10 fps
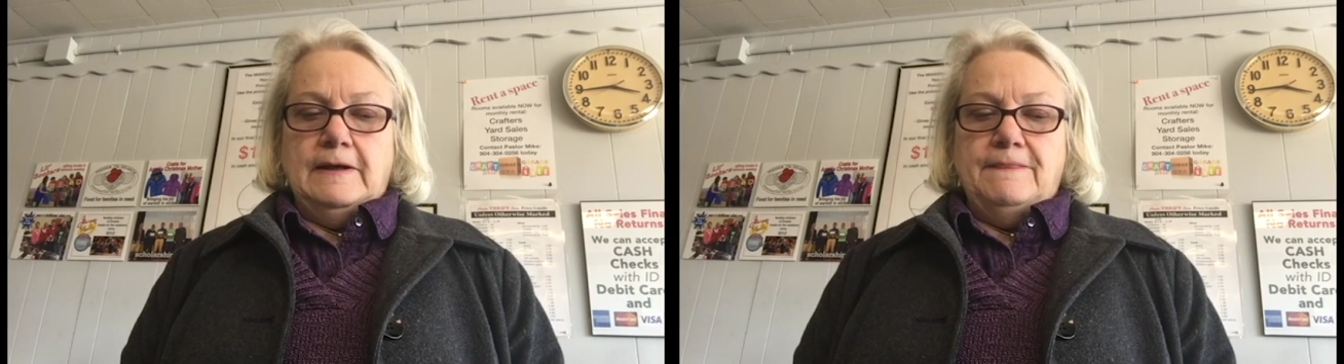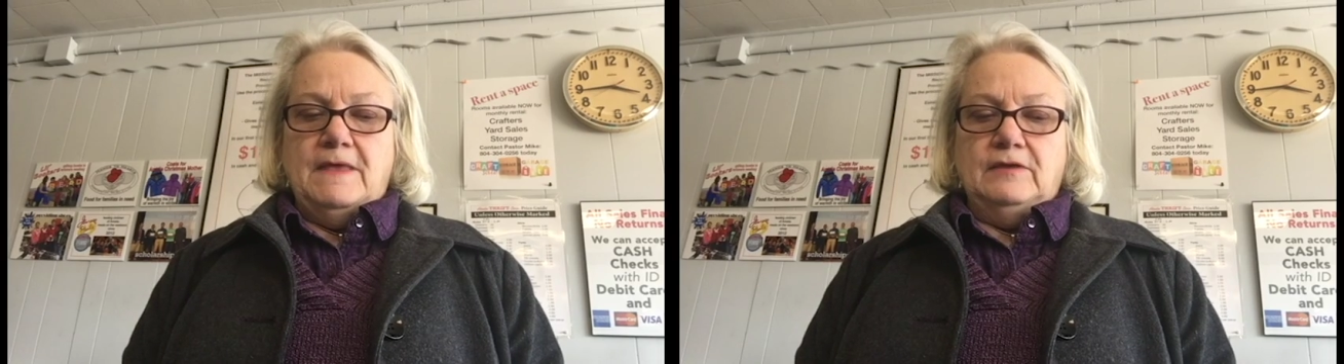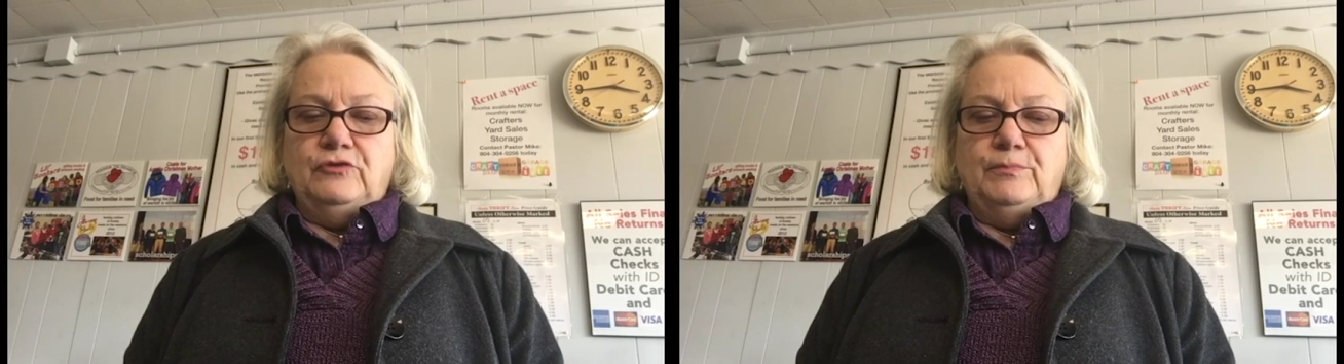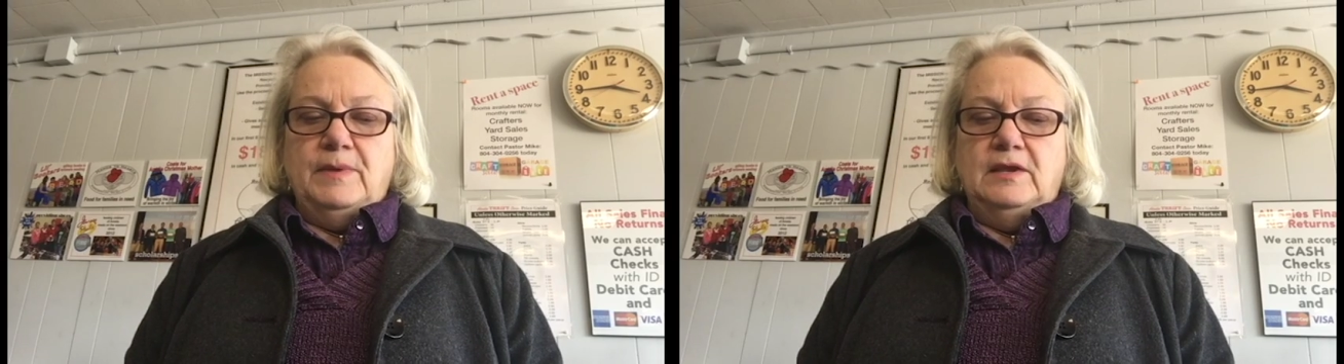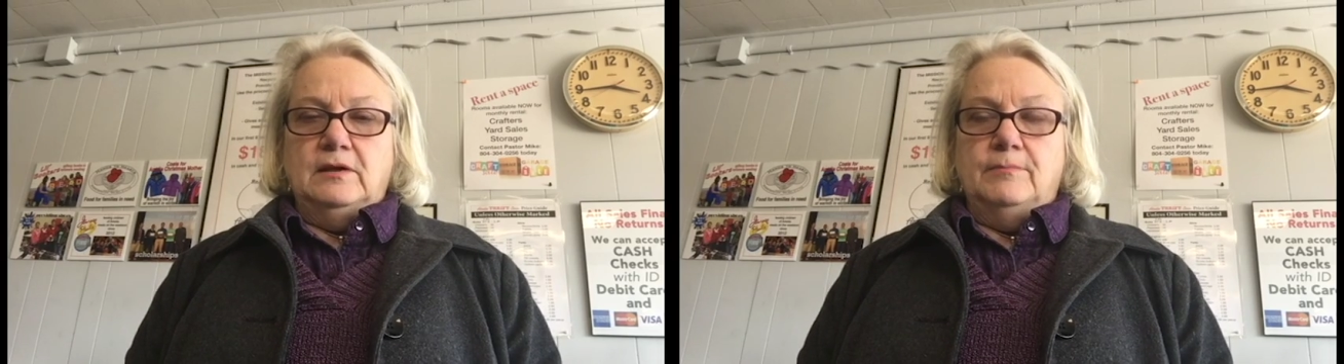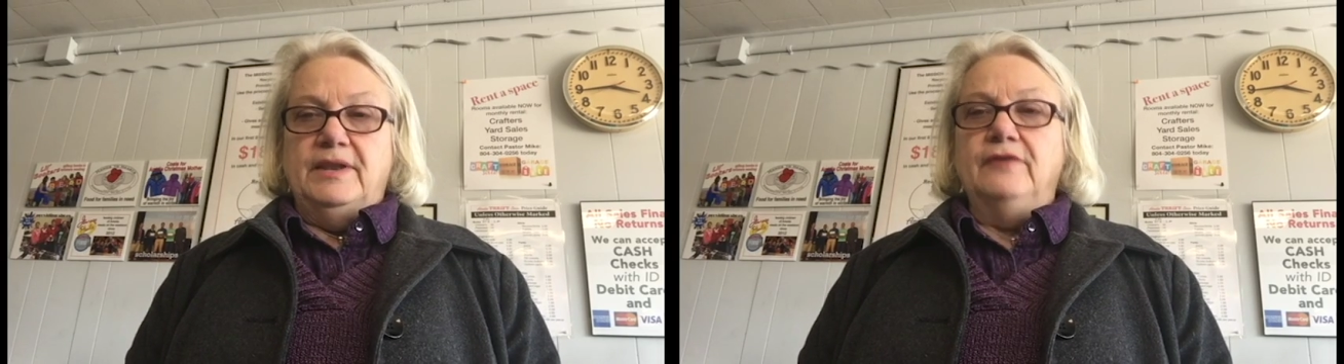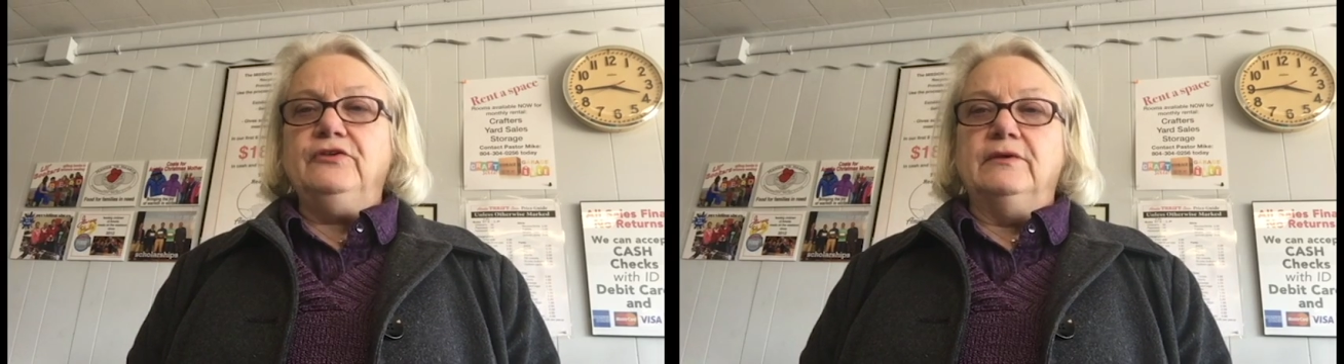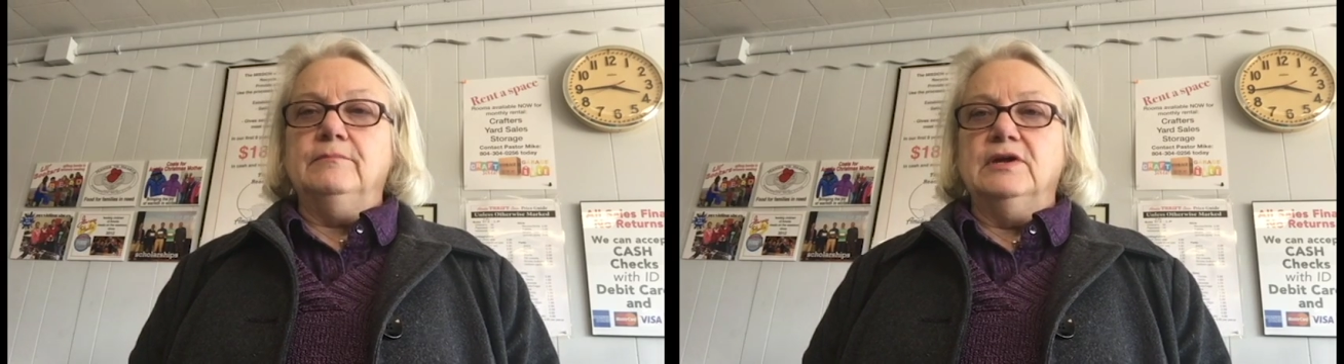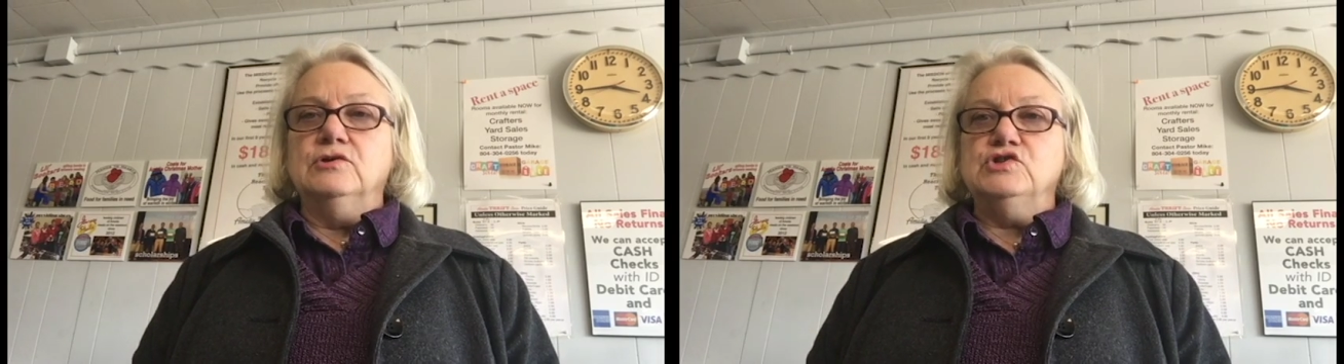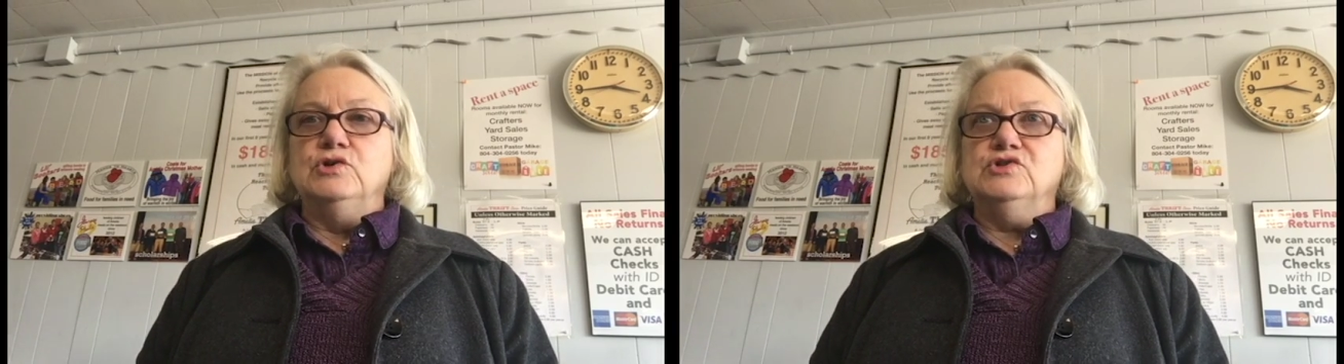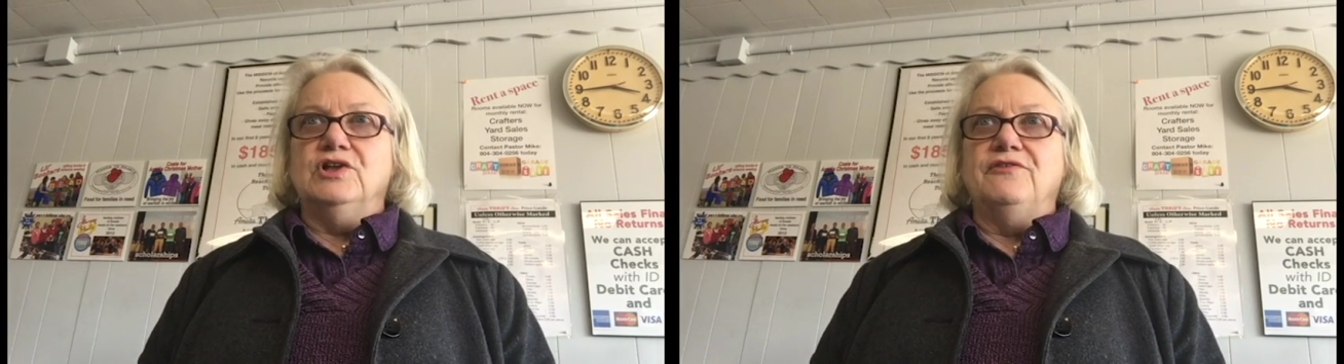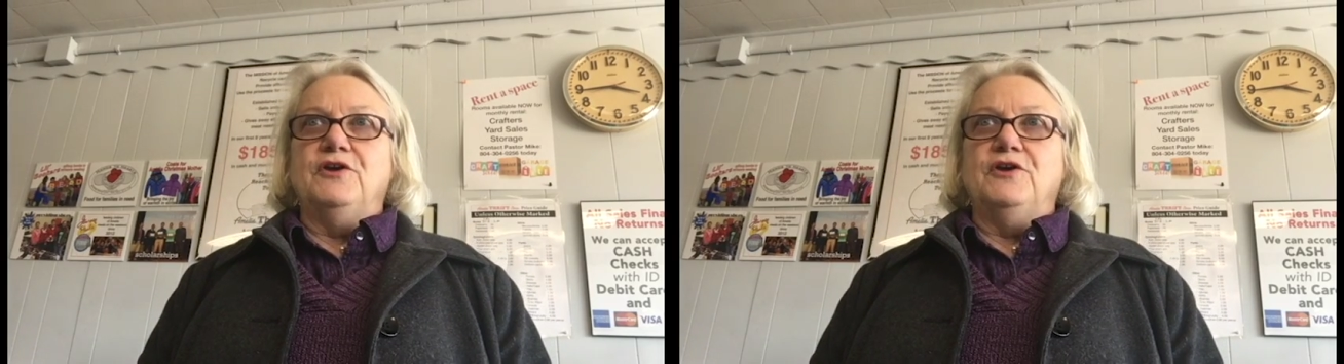and that's been a blessing because usually